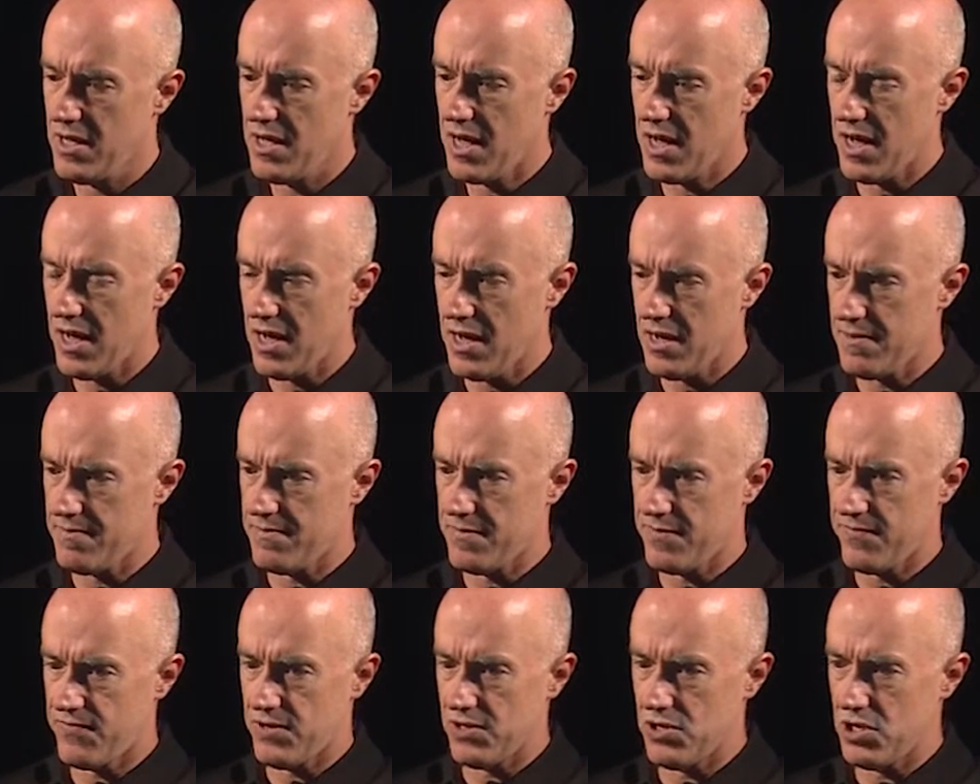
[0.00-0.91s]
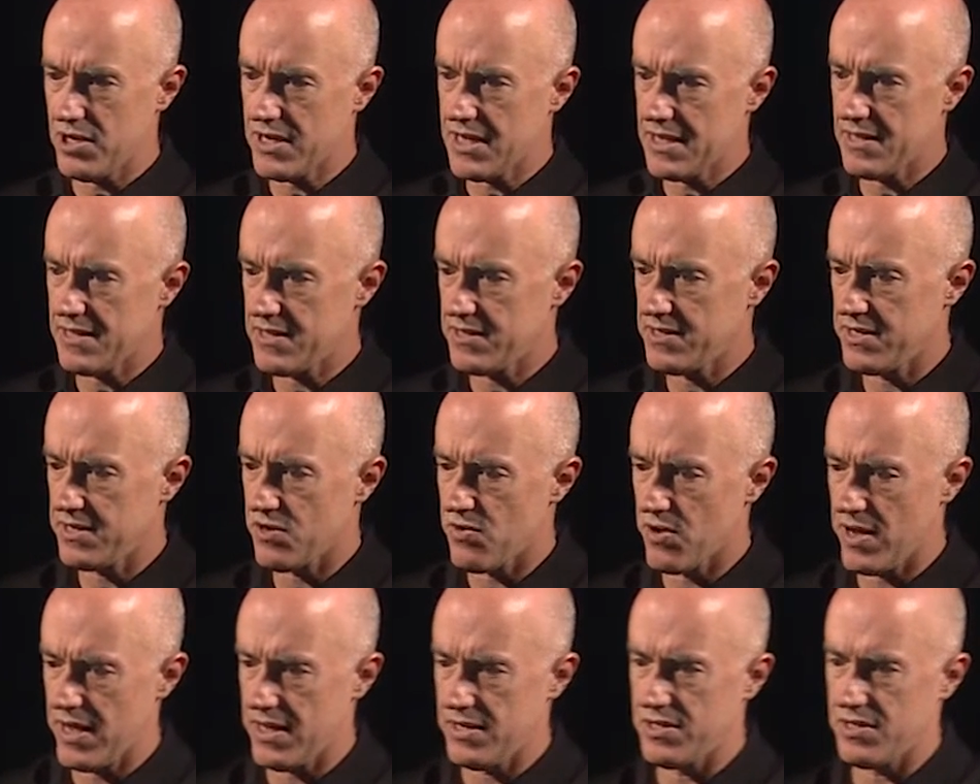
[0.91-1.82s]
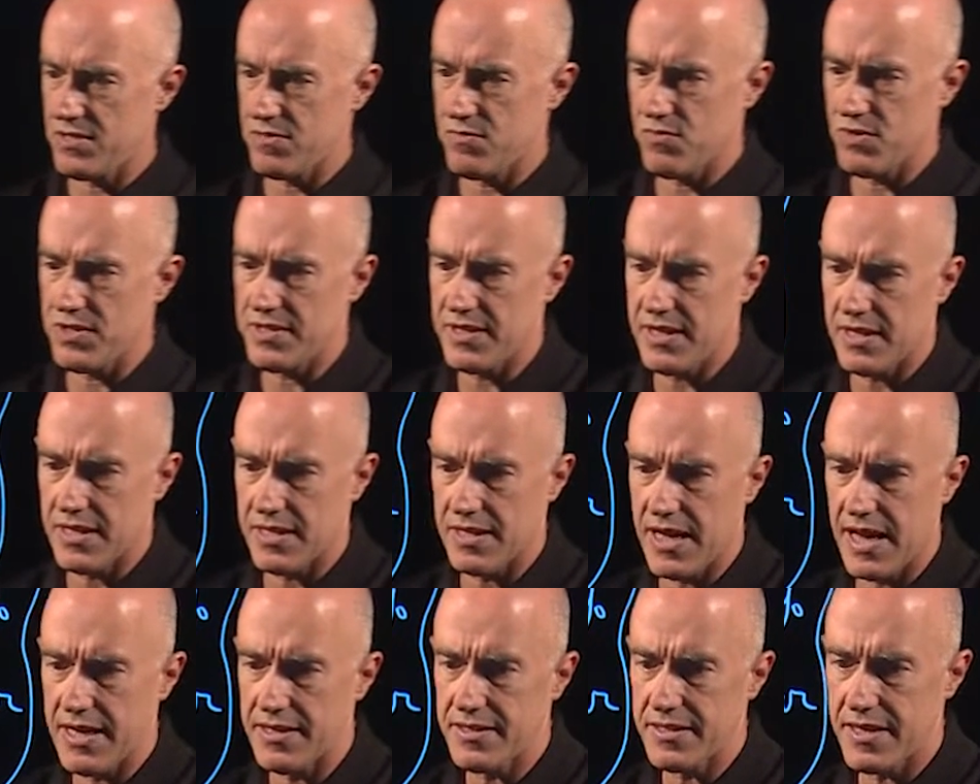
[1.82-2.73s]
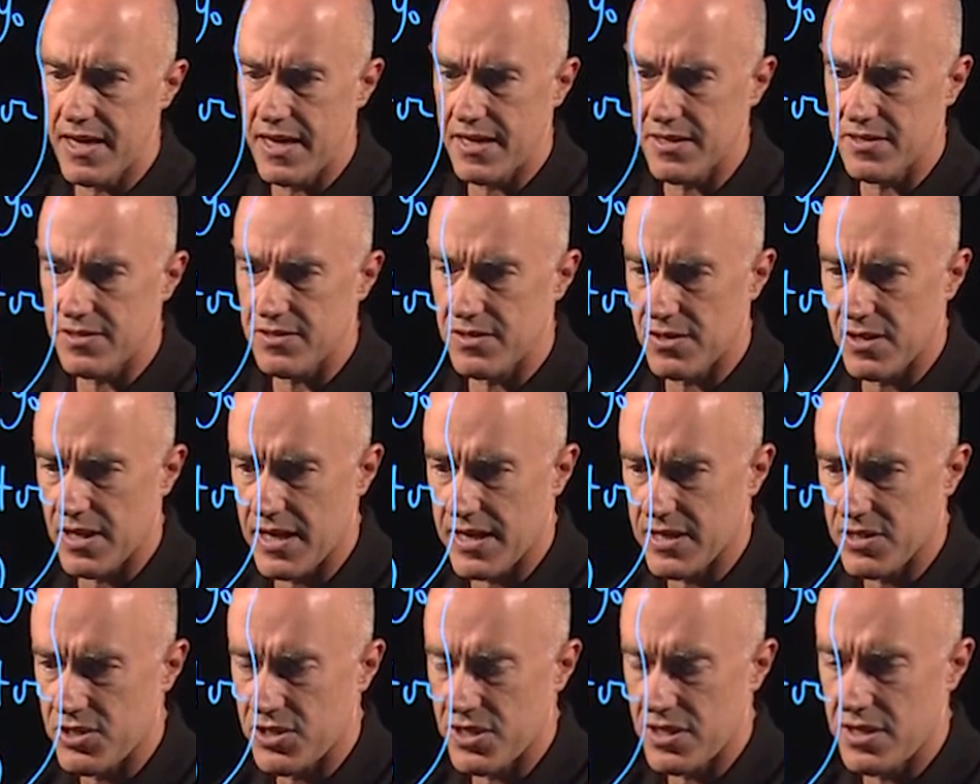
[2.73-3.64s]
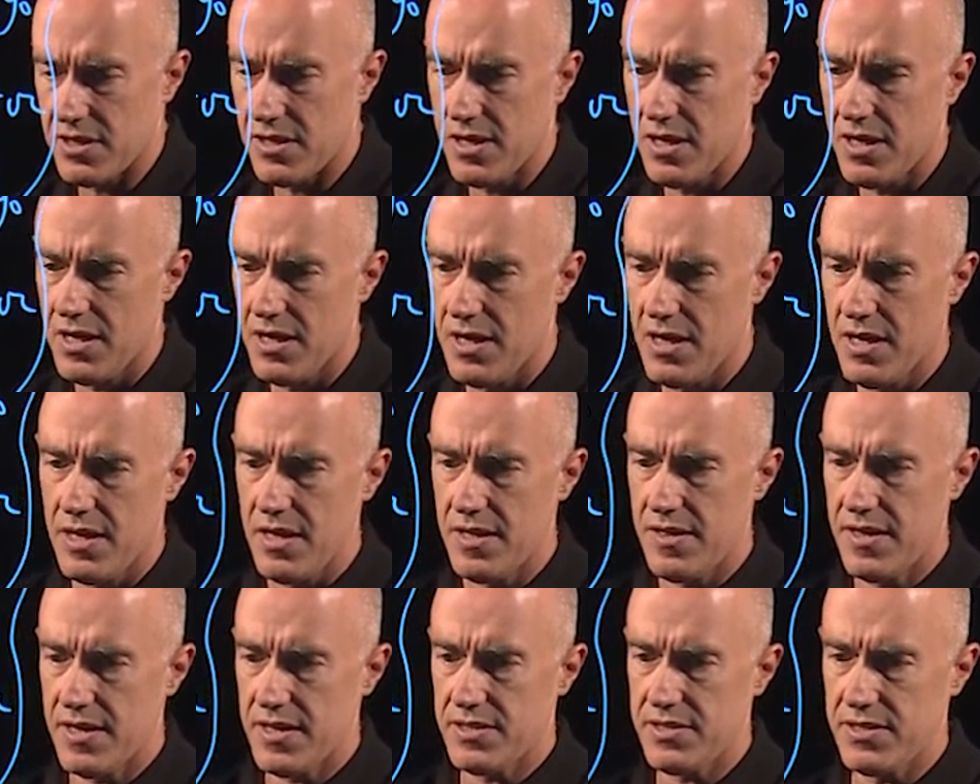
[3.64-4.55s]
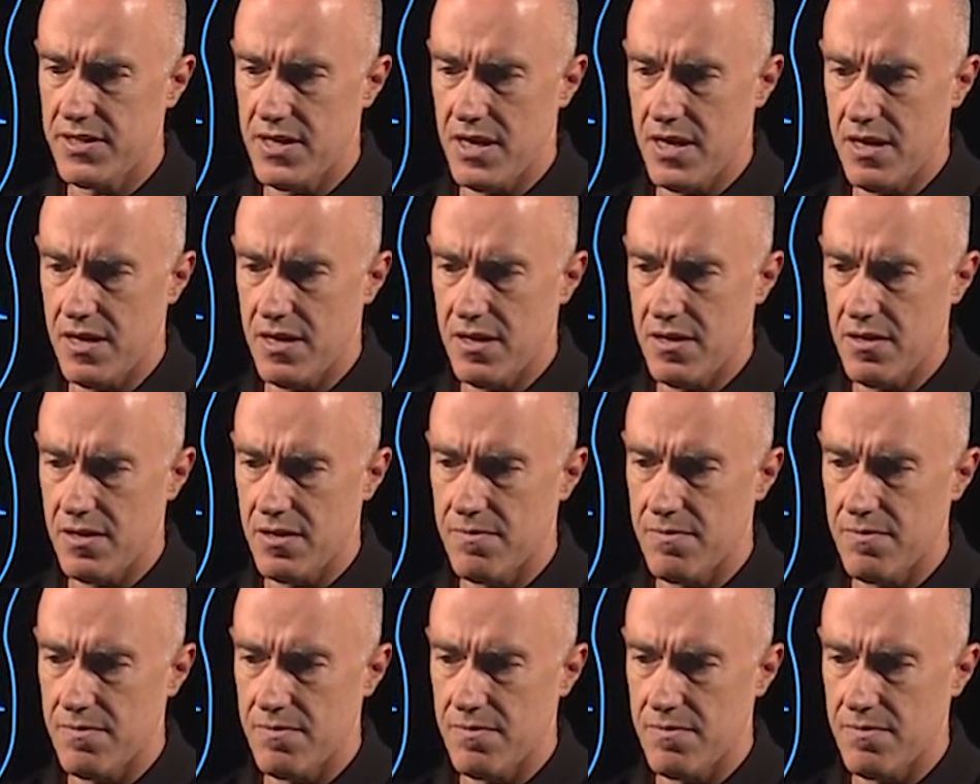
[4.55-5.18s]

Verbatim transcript: Um, if we look at this equation, we see a nice cancellation. This uh,